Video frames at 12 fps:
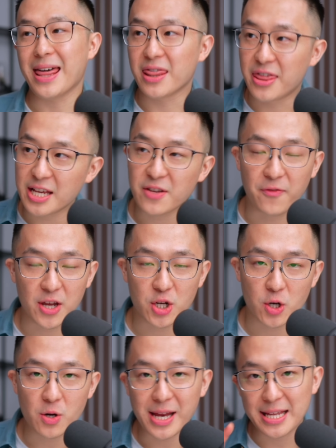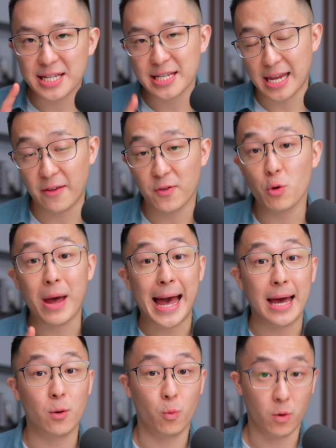this feature can save you
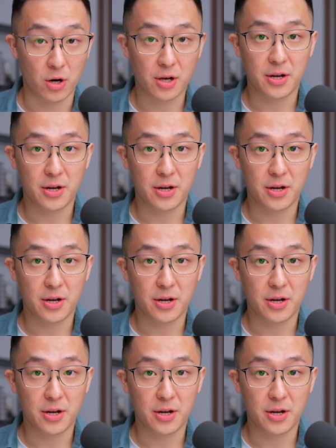at work.